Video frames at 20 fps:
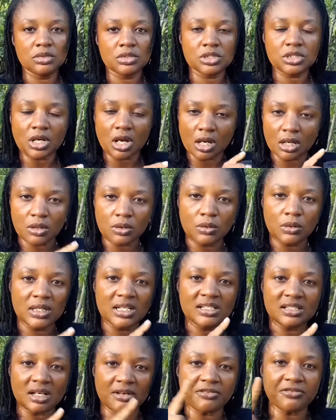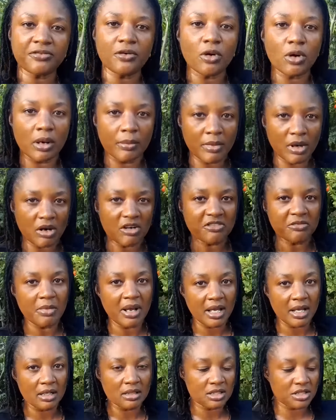Charcoal is a form of
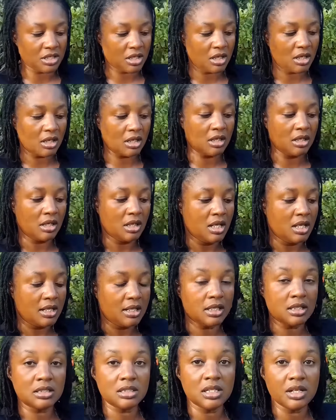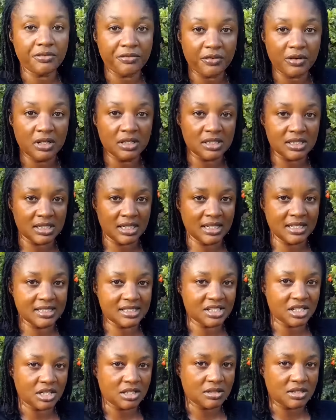biochar. The difference
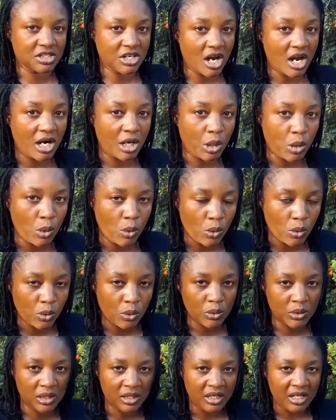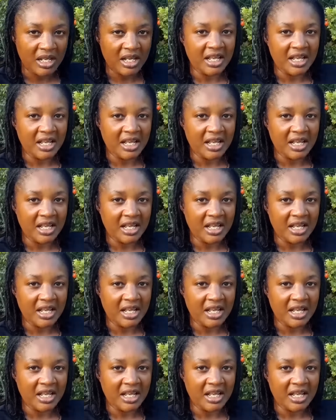is charcoal